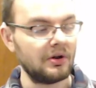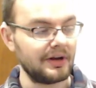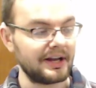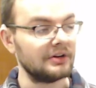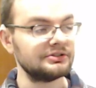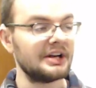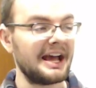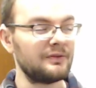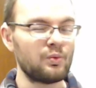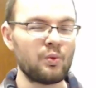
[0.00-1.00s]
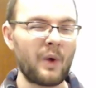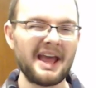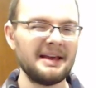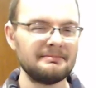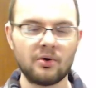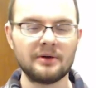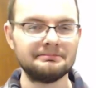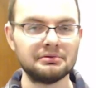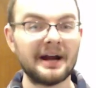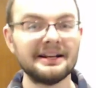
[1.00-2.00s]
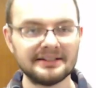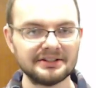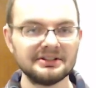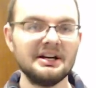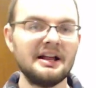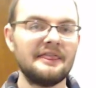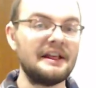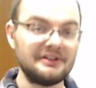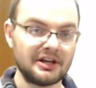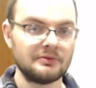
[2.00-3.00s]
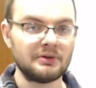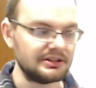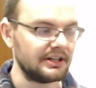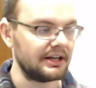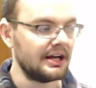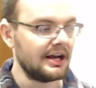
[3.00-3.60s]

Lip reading: It also had way more brightness than the other one did.